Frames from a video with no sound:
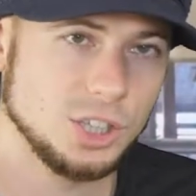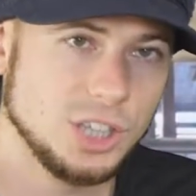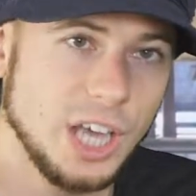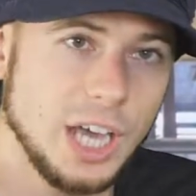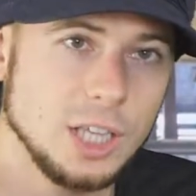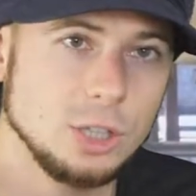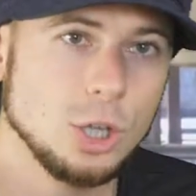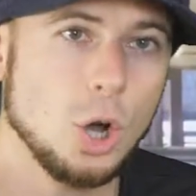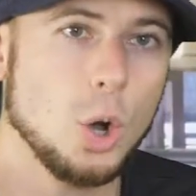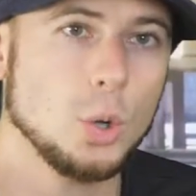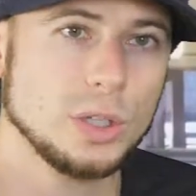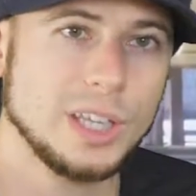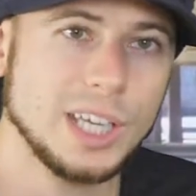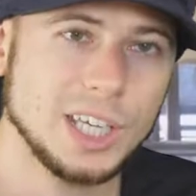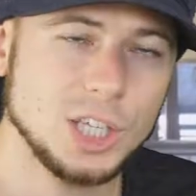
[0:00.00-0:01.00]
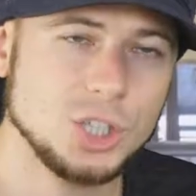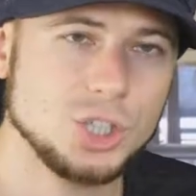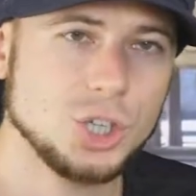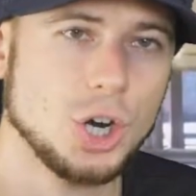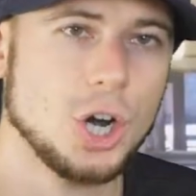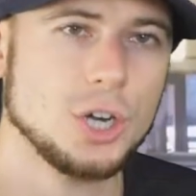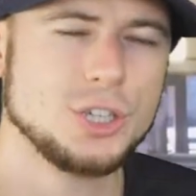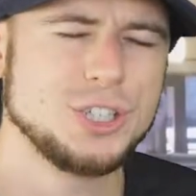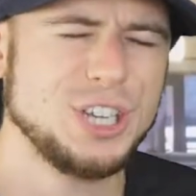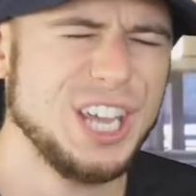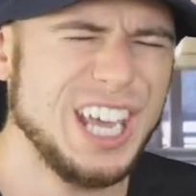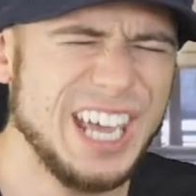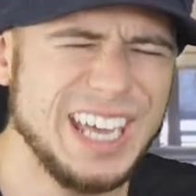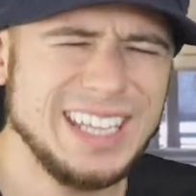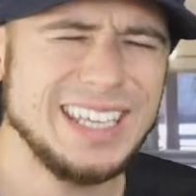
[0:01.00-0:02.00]
They know they can charge
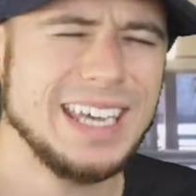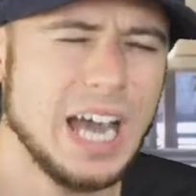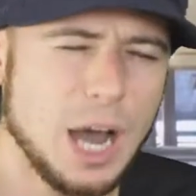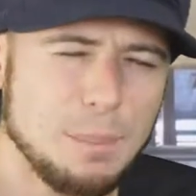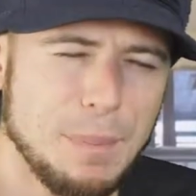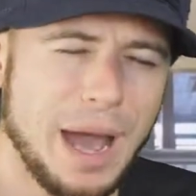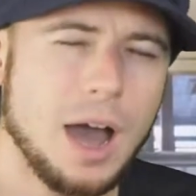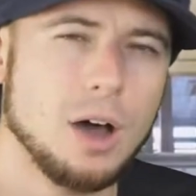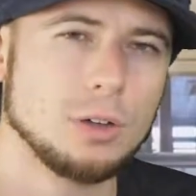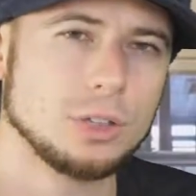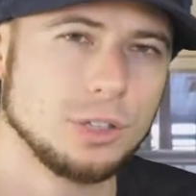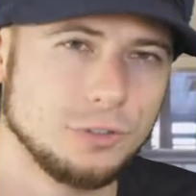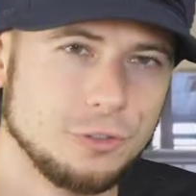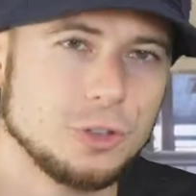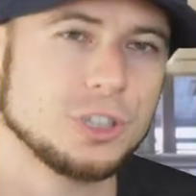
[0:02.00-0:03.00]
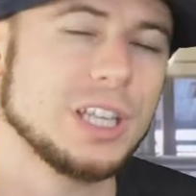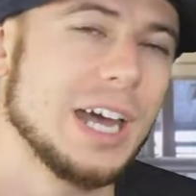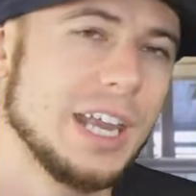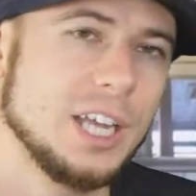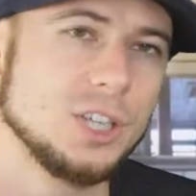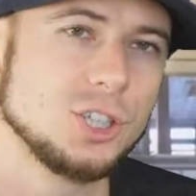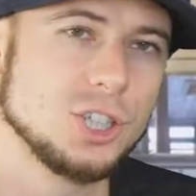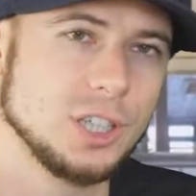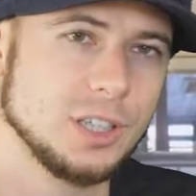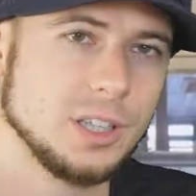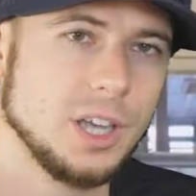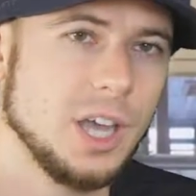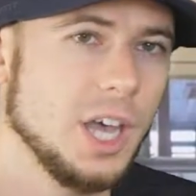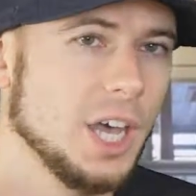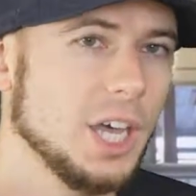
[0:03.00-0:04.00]
any amount for that engine.
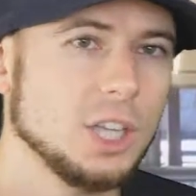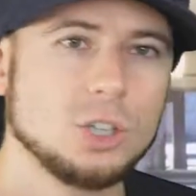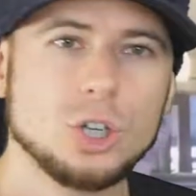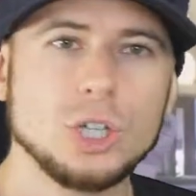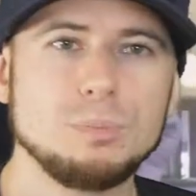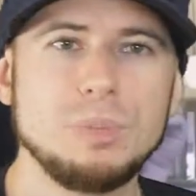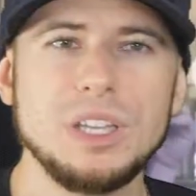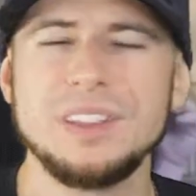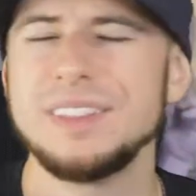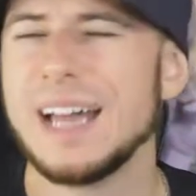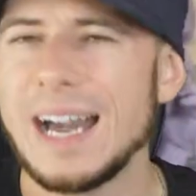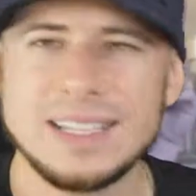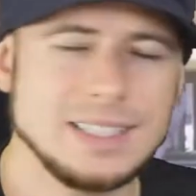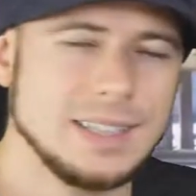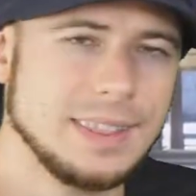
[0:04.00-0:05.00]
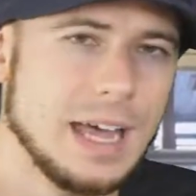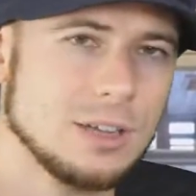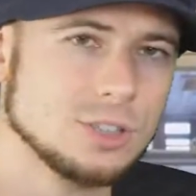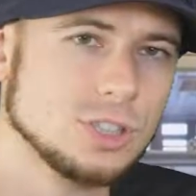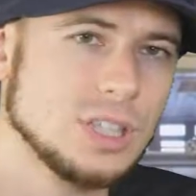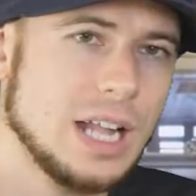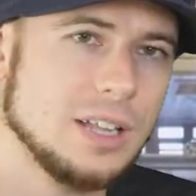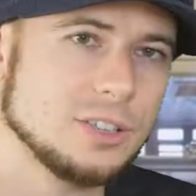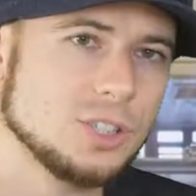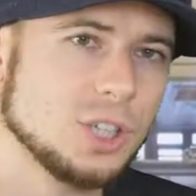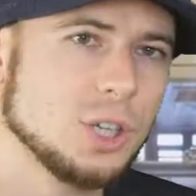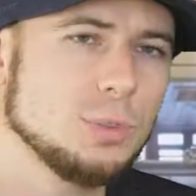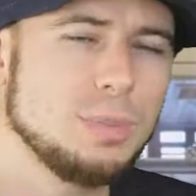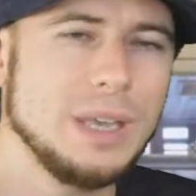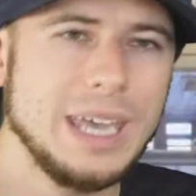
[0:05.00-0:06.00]
It could be $90,000.
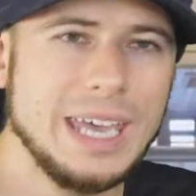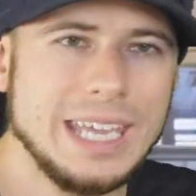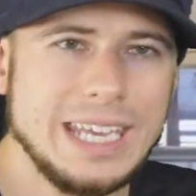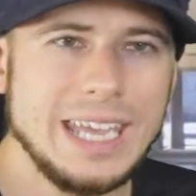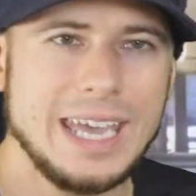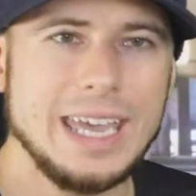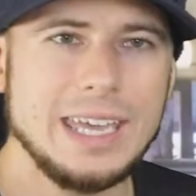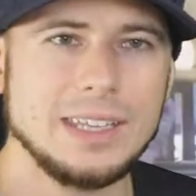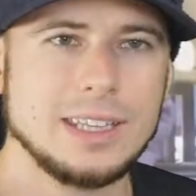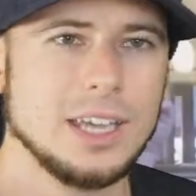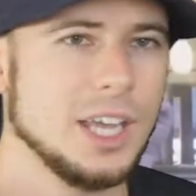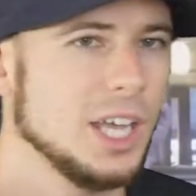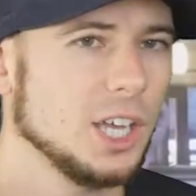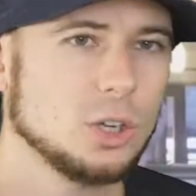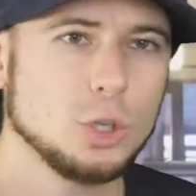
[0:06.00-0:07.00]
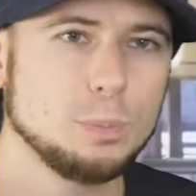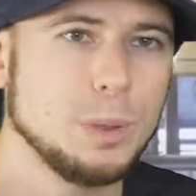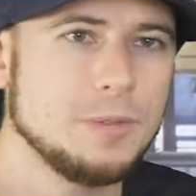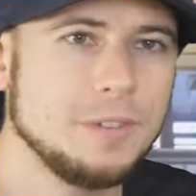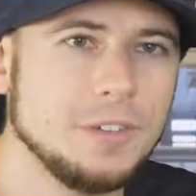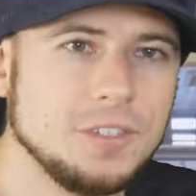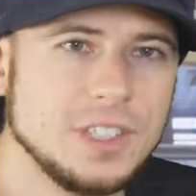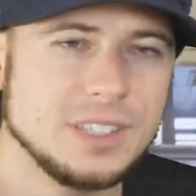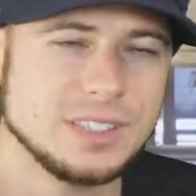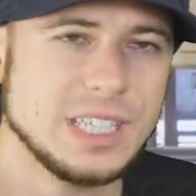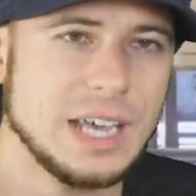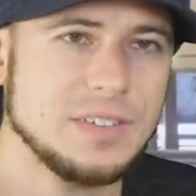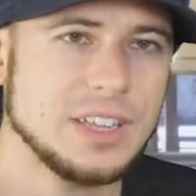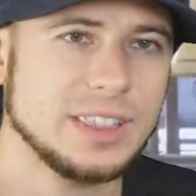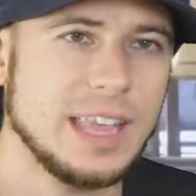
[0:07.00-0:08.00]
It could be $88,000. It could be
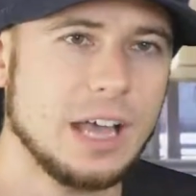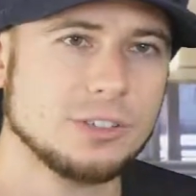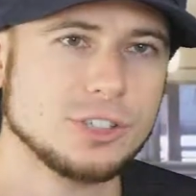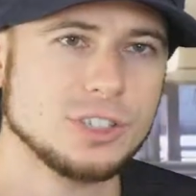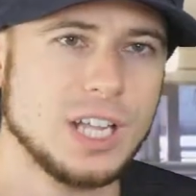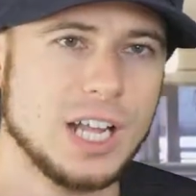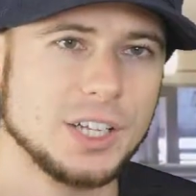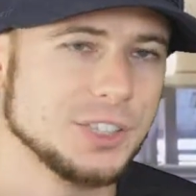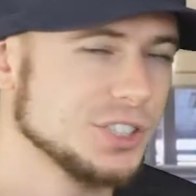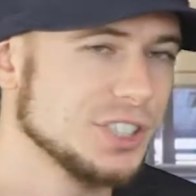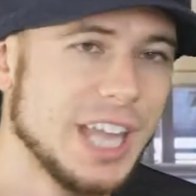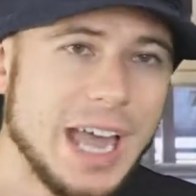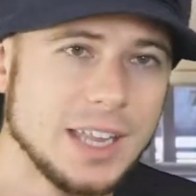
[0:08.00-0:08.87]
$57,000.